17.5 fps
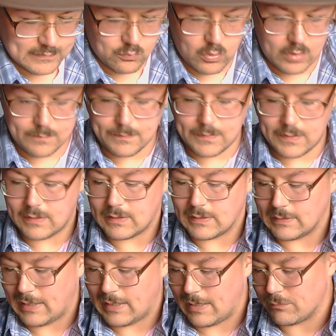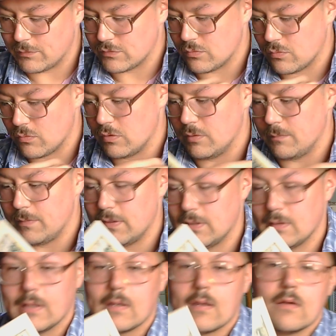one being in a laboratory, being
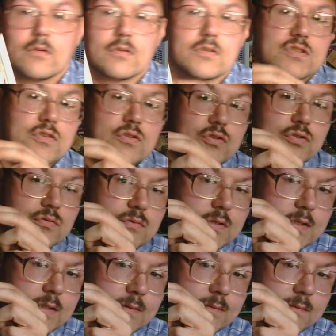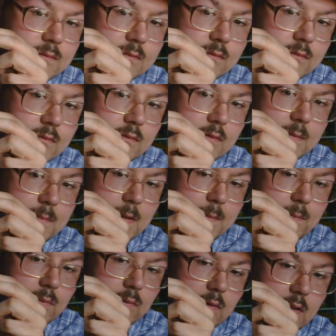like under surgery, and
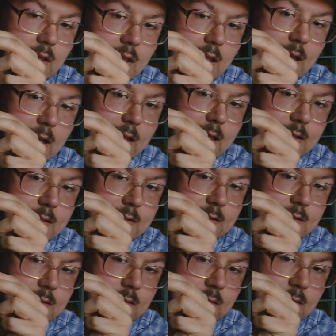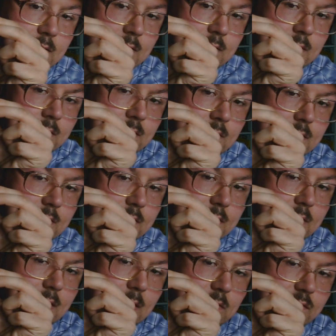people looking at it.
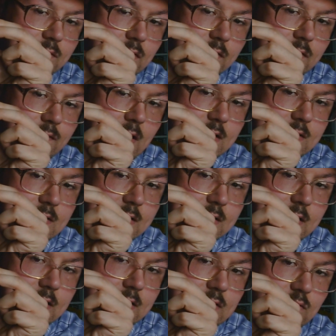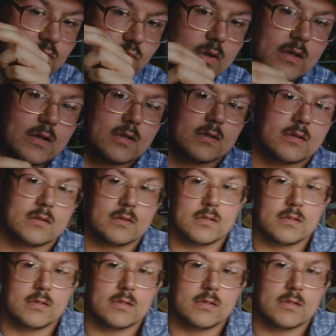So that was very fascinating as well.